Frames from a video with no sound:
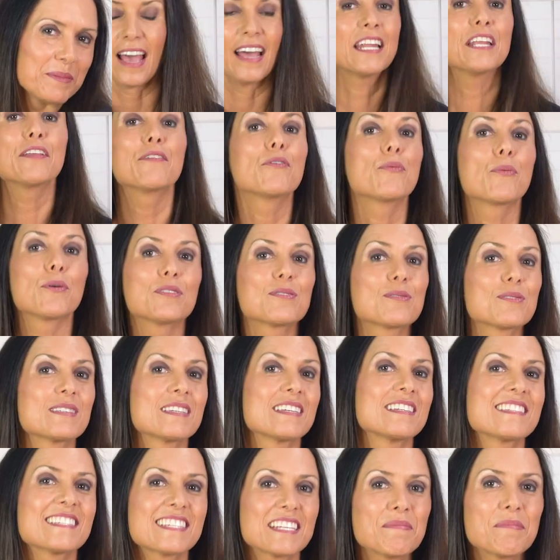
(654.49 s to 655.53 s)
And if you want to
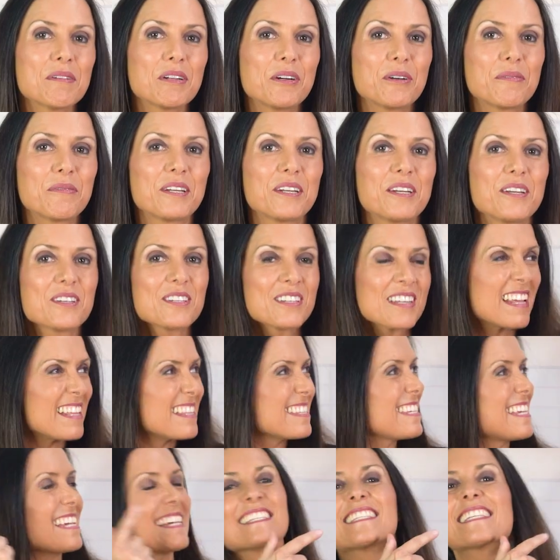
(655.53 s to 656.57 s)
see similar videos,
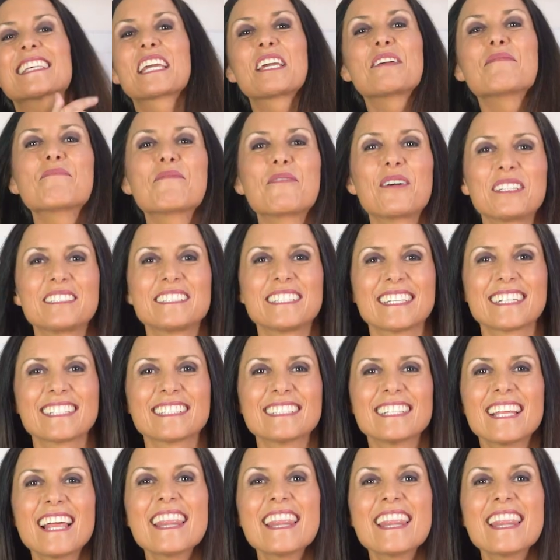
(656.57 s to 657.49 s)
just keep watching.